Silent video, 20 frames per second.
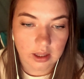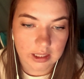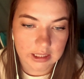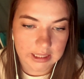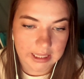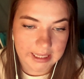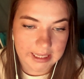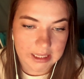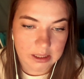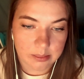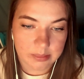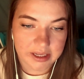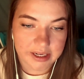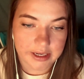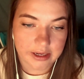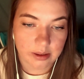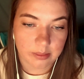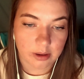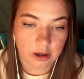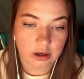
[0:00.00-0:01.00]
Light and
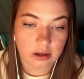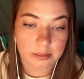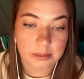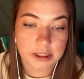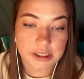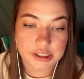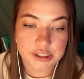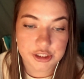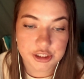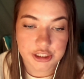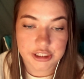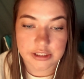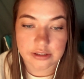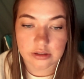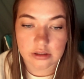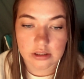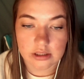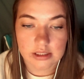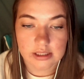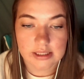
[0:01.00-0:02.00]
medium armor,
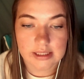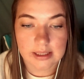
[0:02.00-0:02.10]
shields,